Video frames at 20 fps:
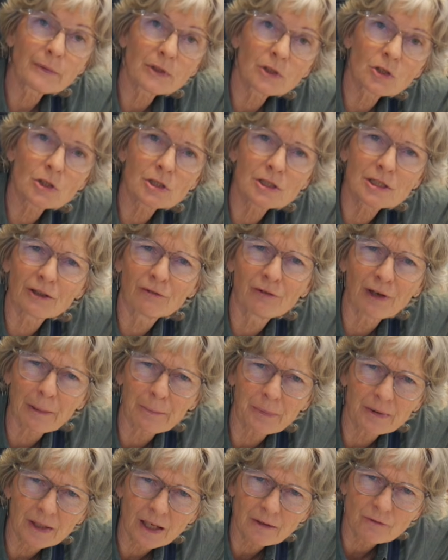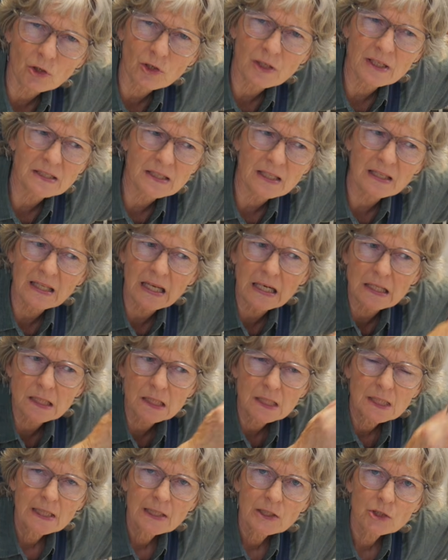because the fabric I've got is in that
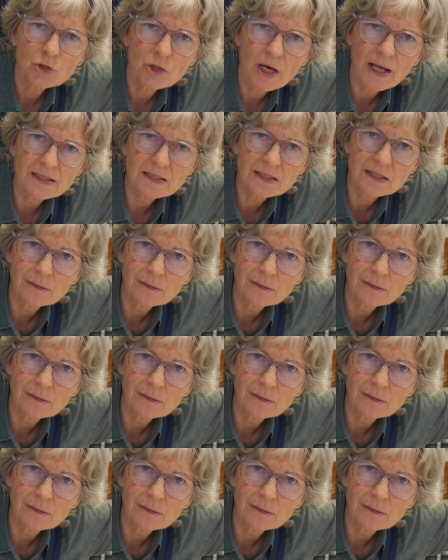dress and